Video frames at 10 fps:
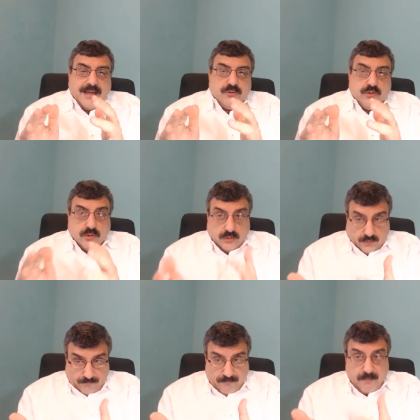and
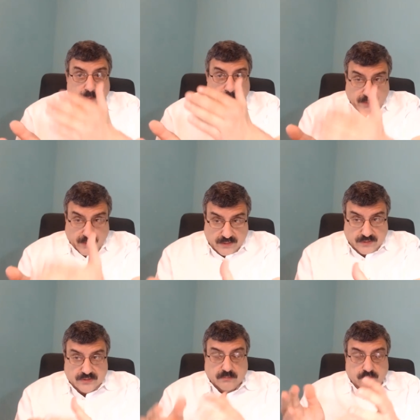neural, because there's a